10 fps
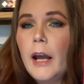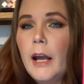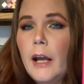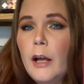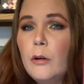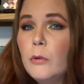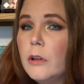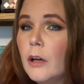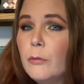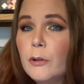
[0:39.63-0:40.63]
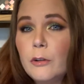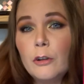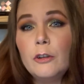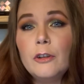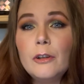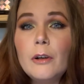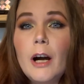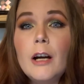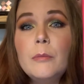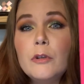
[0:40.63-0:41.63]
And without further ado,
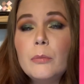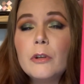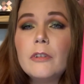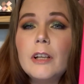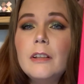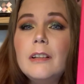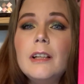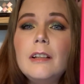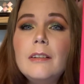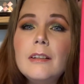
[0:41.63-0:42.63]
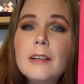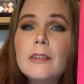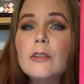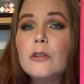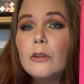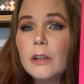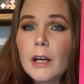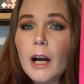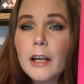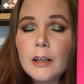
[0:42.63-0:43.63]
I'm super excited to get into this so
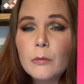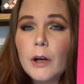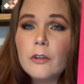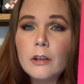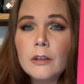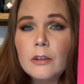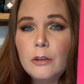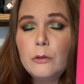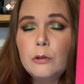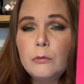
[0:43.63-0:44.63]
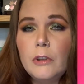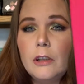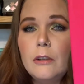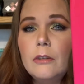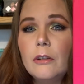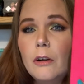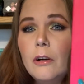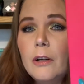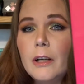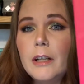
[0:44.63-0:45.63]
that I can watch other YouTube videos
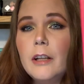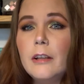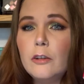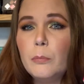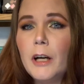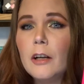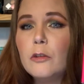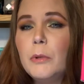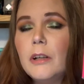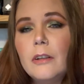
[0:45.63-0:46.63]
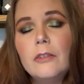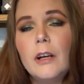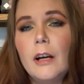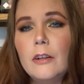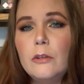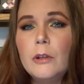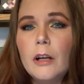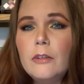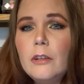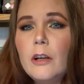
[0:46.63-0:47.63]
on this box, because as you
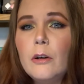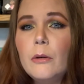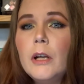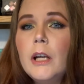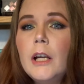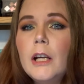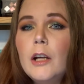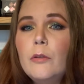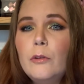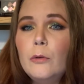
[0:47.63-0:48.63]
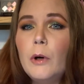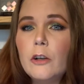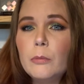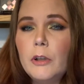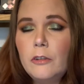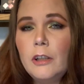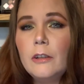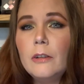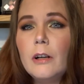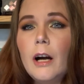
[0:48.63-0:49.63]
guys know, if you watch my
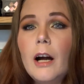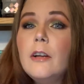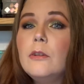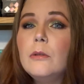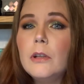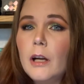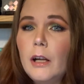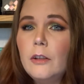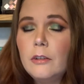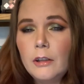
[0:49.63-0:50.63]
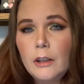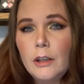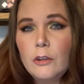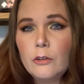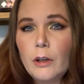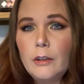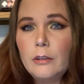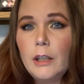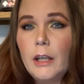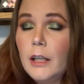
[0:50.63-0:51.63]
channel, I do not try
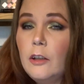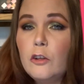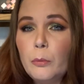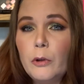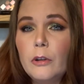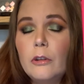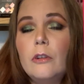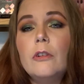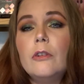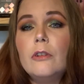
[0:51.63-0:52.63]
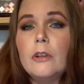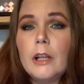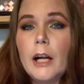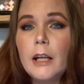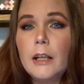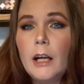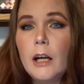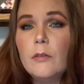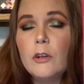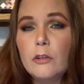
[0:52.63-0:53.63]
to get any spoilers so that I can
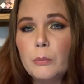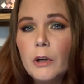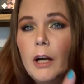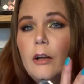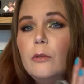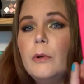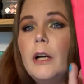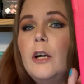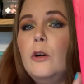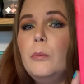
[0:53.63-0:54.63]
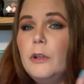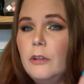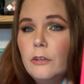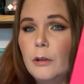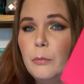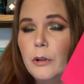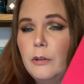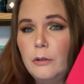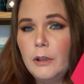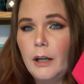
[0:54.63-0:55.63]
have the surprise when I open this up with
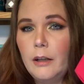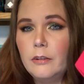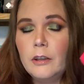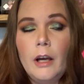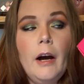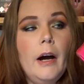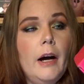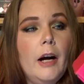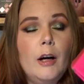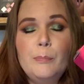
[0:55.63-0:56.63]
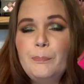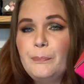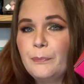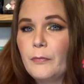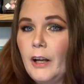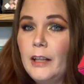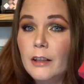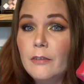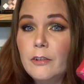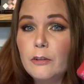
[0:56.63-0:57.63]
you guys. I
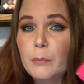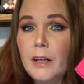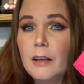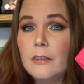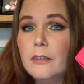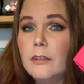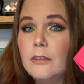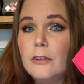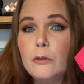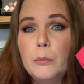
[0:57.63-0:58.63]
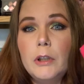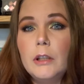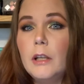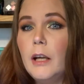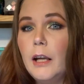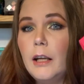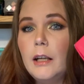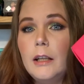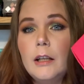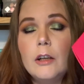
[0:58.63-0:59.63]
love this box. This has been
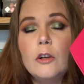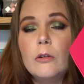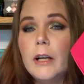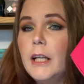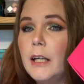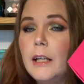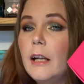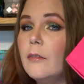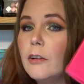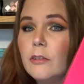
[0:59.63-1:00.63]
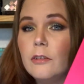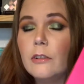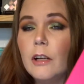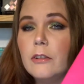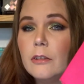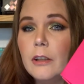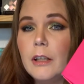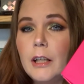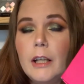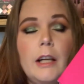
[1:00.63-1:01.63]
a great hit ever since I
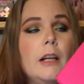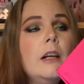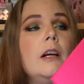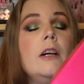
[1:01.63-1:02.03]
started getting it.